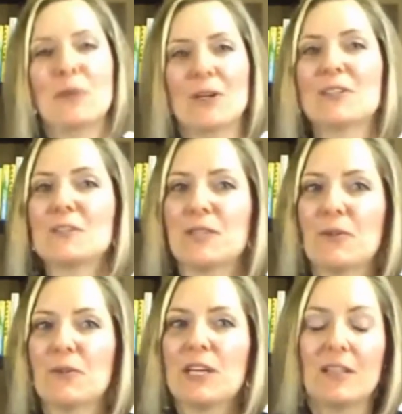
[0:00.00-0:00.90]
But
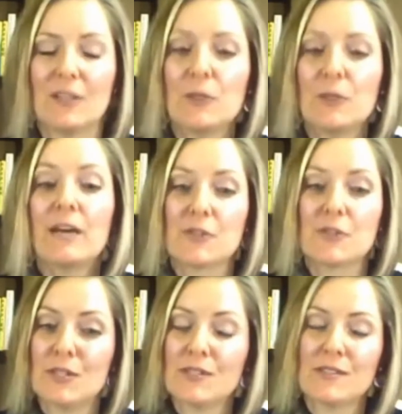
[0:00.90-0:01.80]
ultimately, we
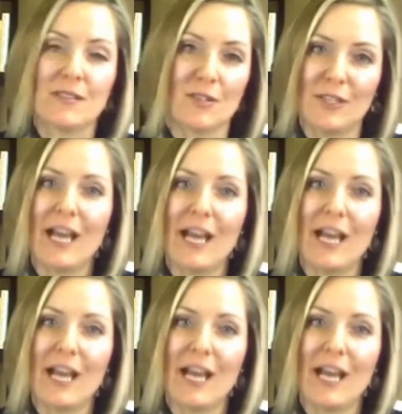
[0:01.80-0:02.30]
have choices either